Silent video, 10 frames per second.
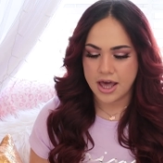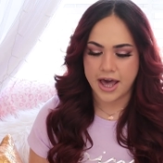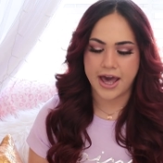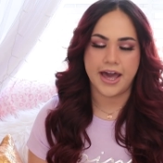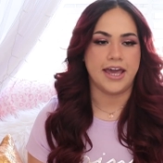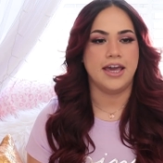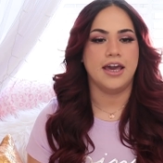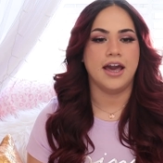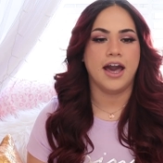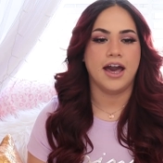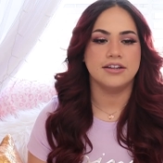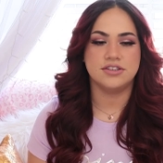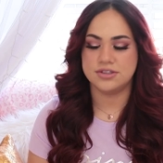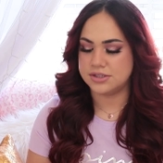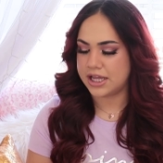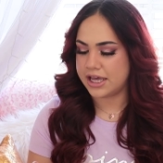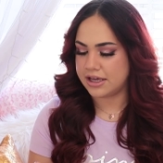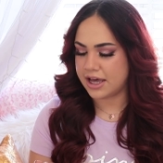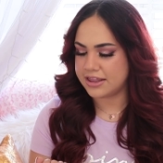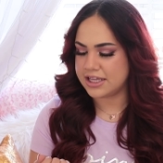I had to
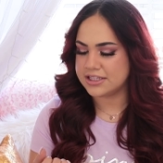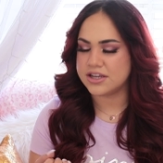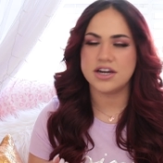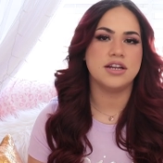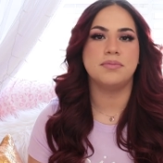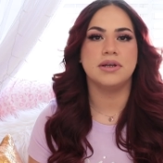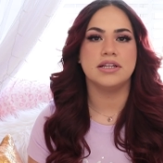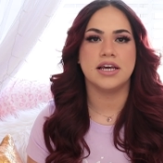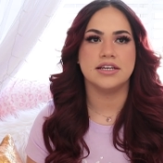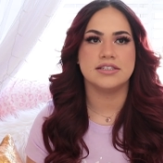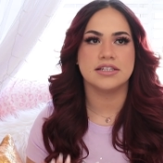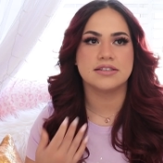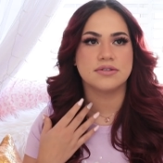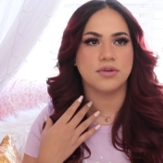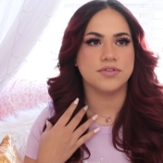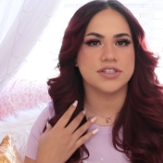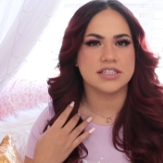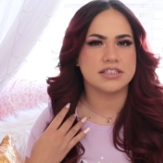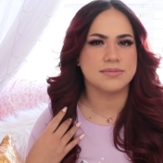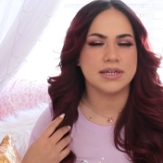like, I think it's already been like six, over
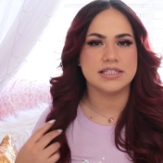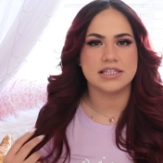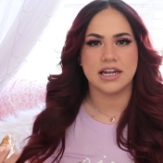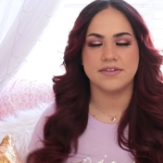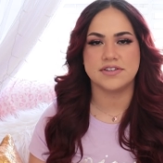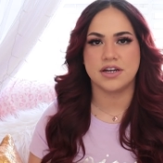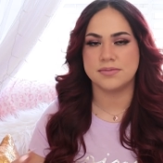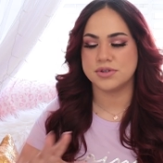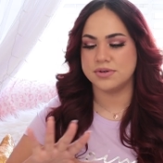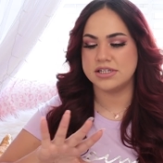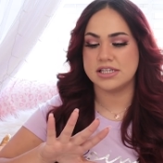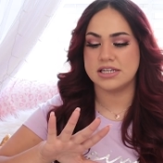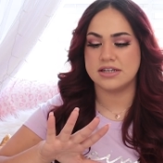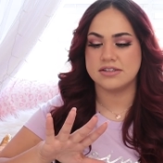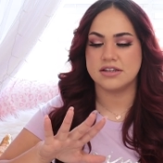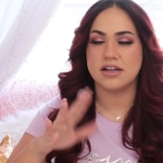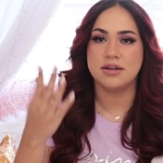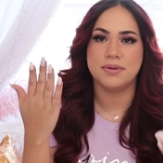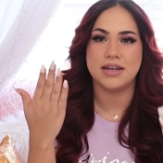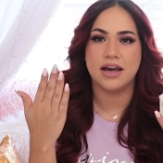six months that I've stopped going to the nail
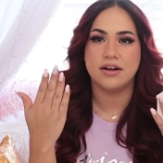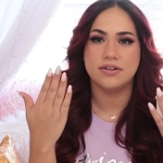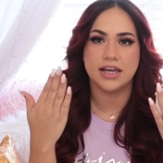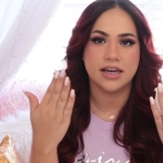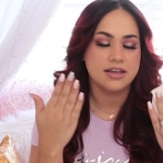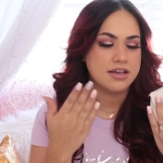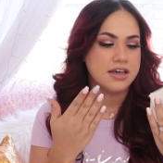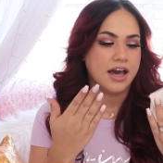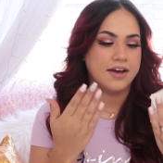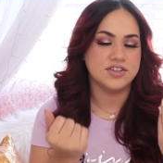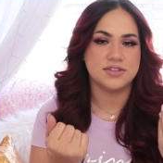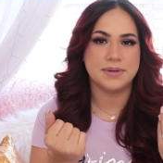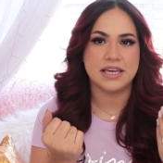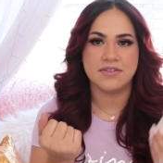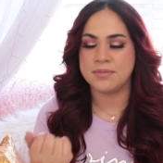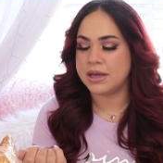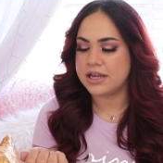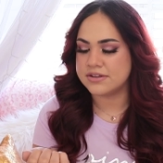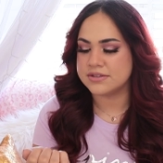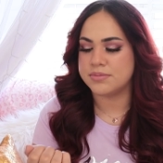salon, but now like I've just been giving my
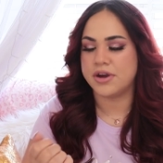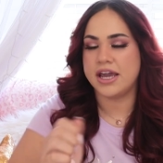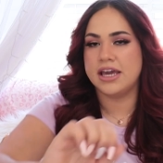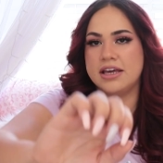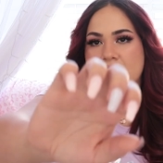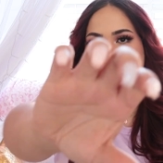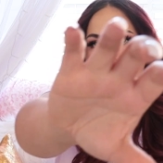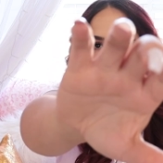nails a break and I've